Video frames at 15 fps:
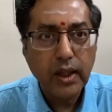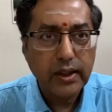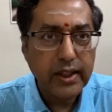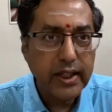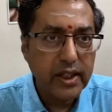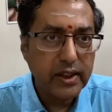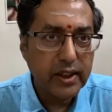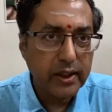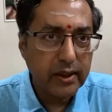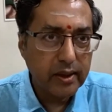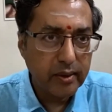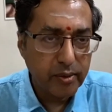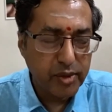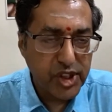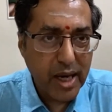
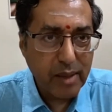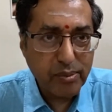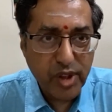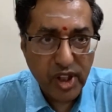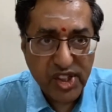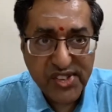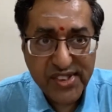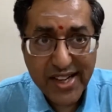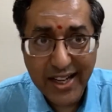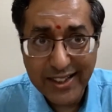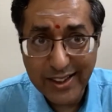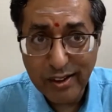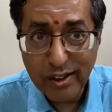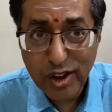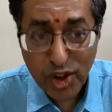The chapter is
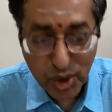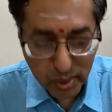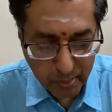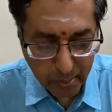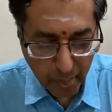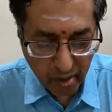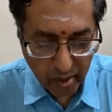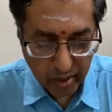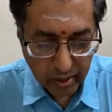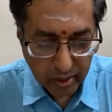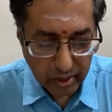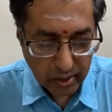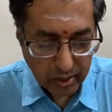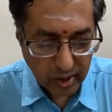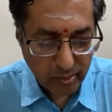titled
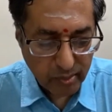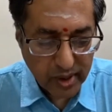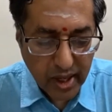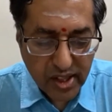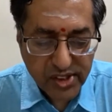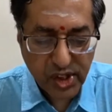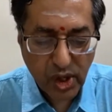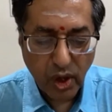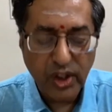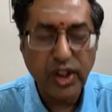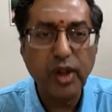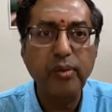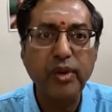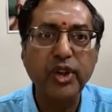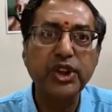Ramana's
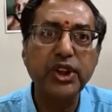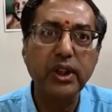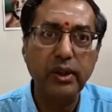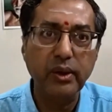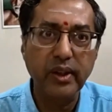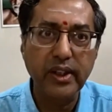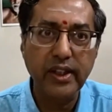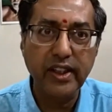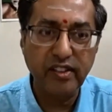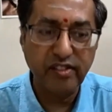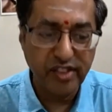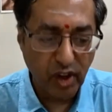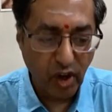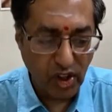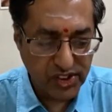Contribution to Indian
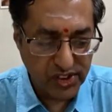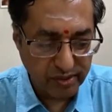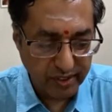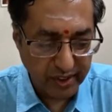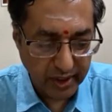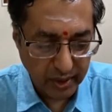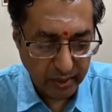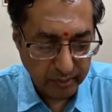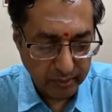Philosophy.